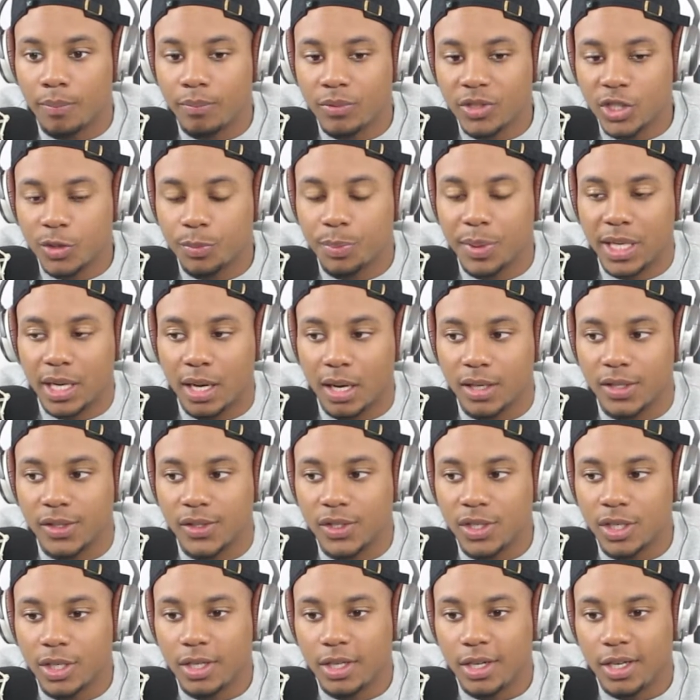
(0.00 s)
just
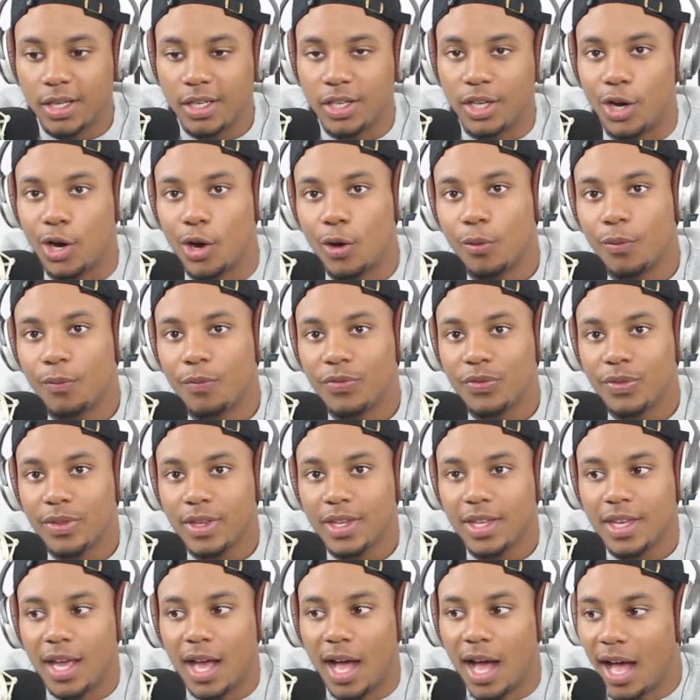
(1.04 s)
because,
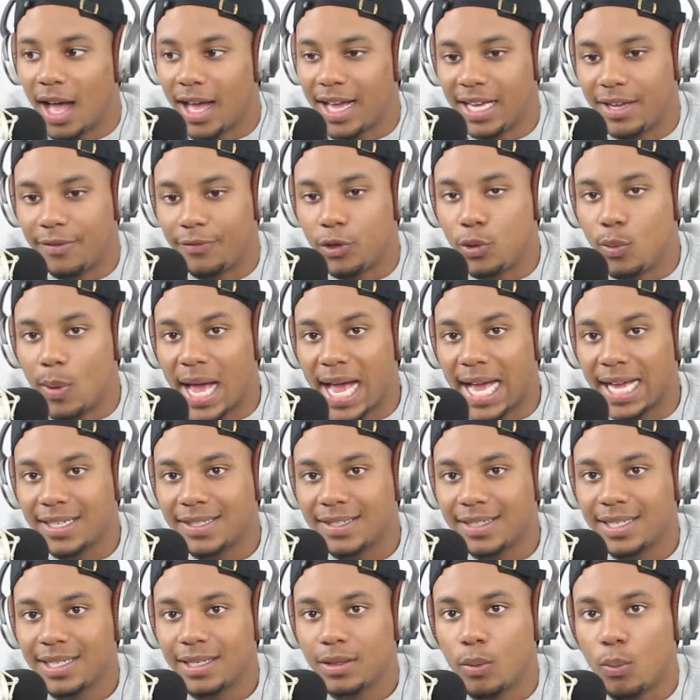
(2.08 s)
if you
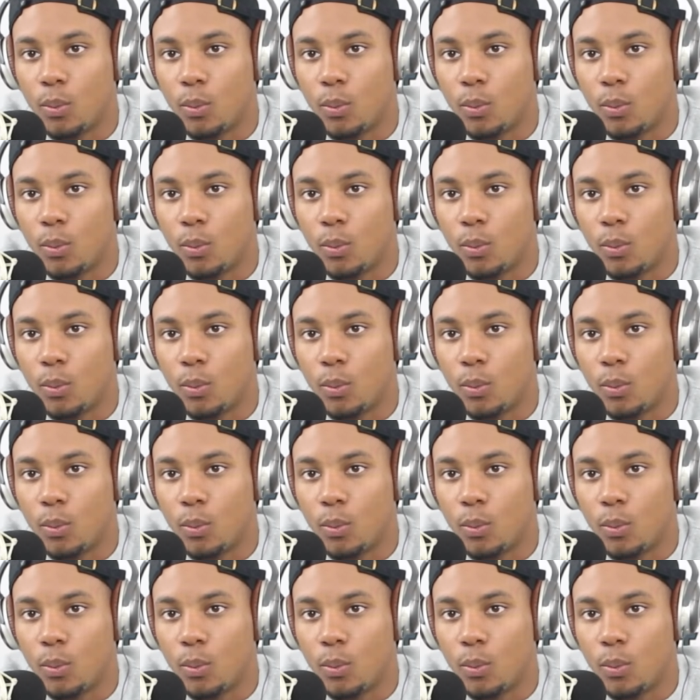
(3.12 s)
asked